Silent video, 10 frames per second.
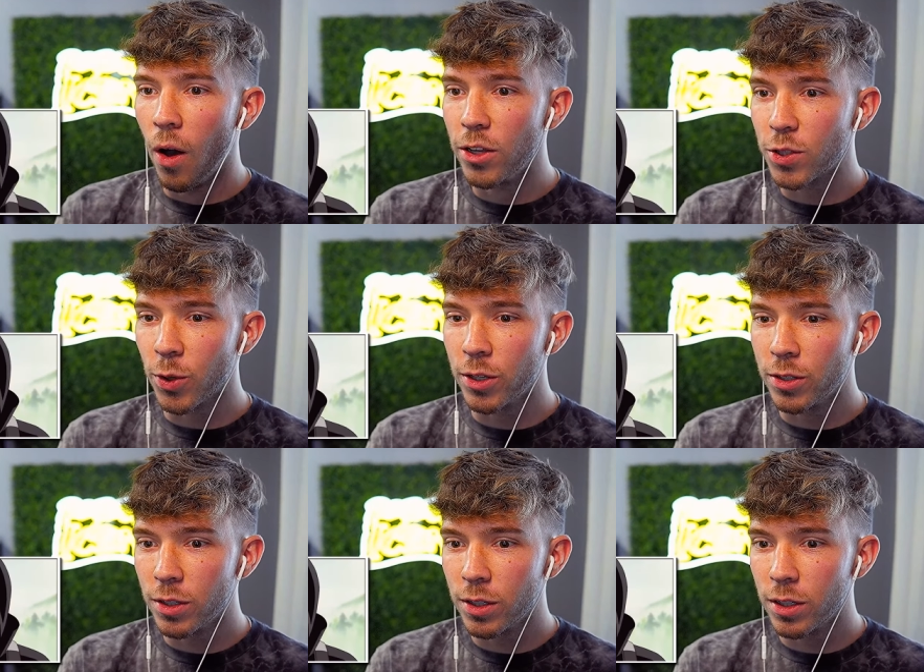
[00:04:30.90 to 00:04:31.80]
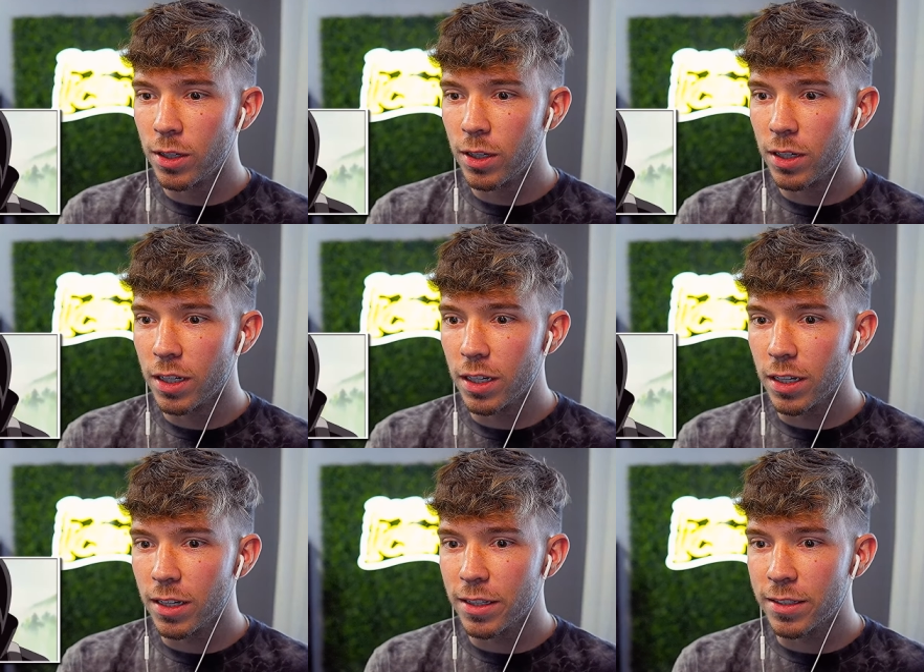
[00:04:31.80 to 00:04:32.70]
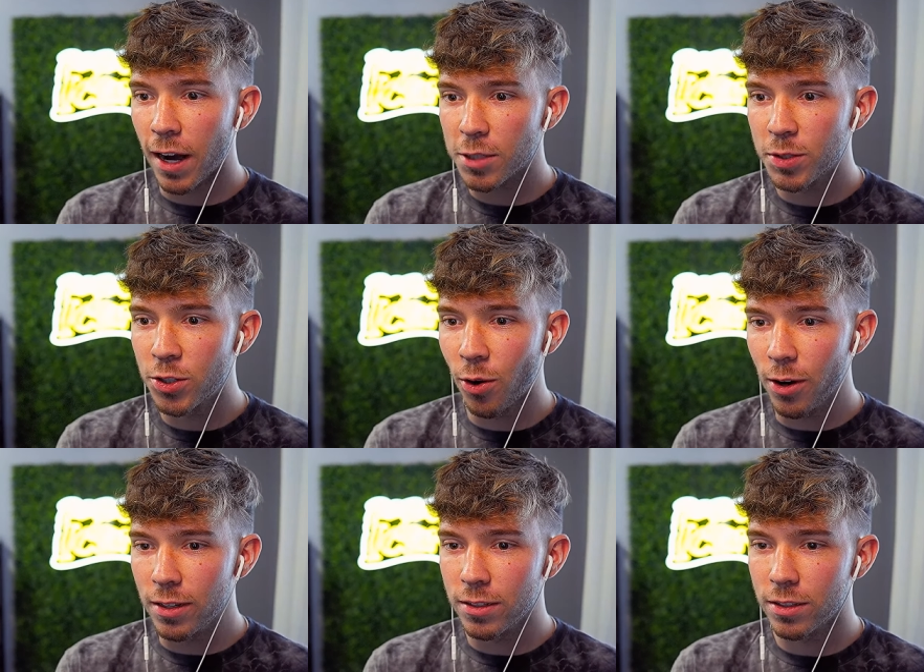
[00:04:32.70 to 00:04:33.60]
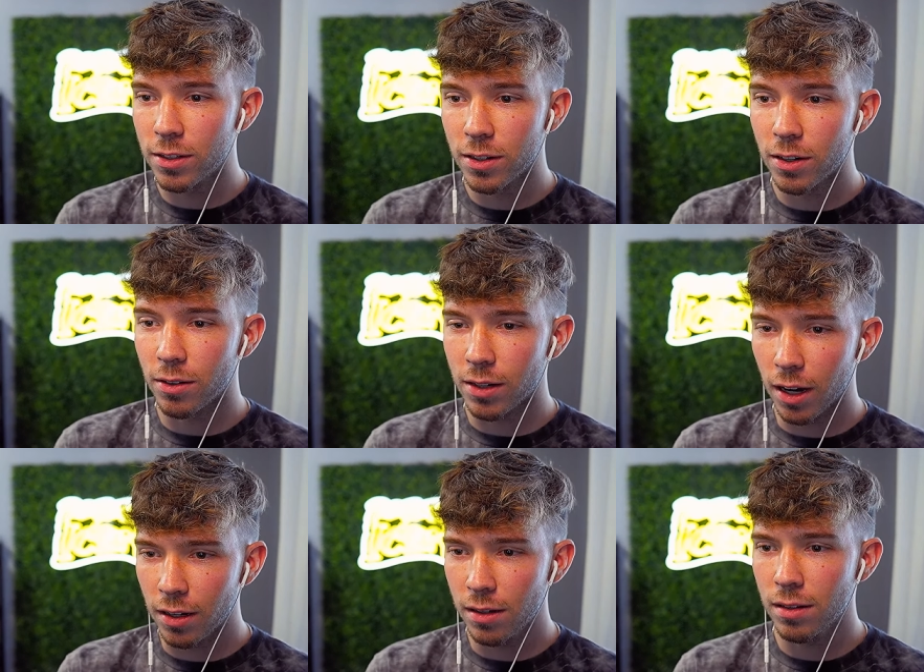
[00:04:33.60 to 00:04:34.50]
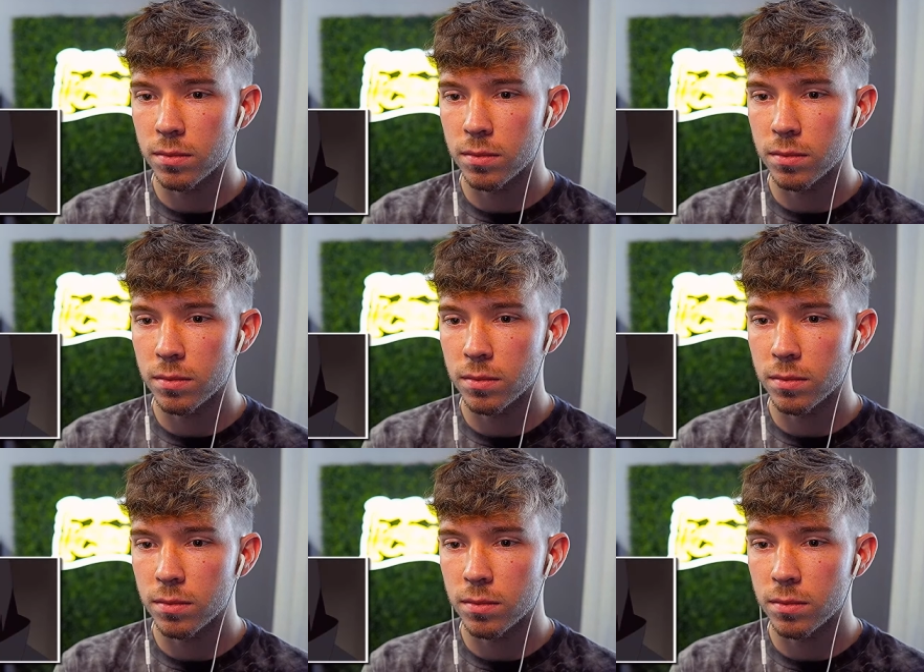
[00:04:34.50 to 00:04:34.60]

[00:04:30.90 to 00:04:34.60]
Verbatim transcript: this is when Itachi joined. Okay.